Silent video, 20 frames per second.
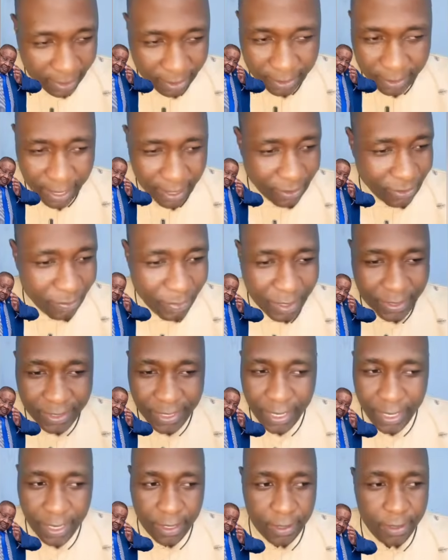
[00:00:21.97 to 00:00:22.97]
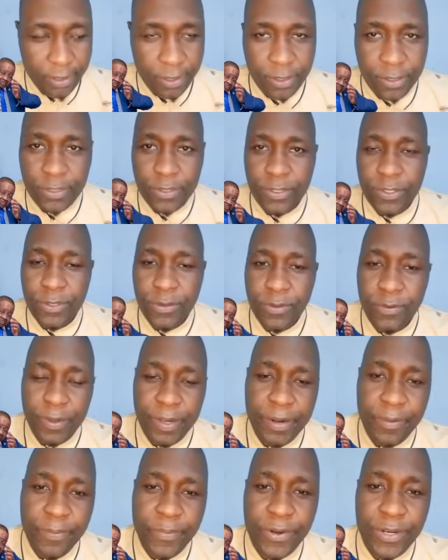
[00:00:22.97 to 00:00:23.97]
Like to my side, it's
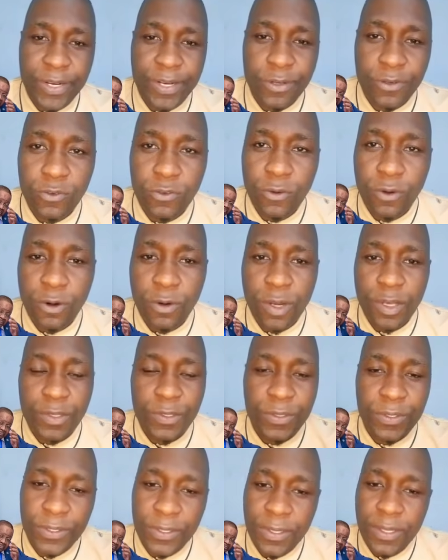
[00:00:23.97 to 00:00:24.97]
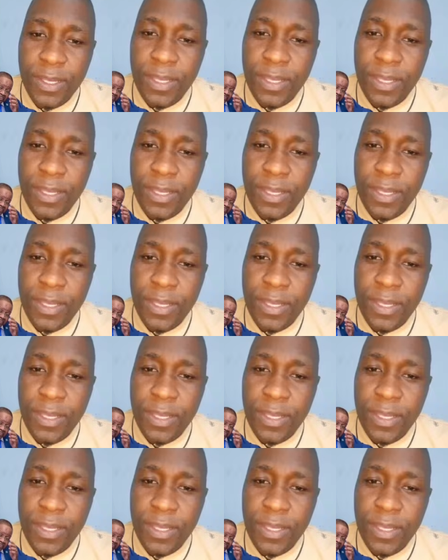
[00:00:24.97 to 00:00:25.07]
very important to always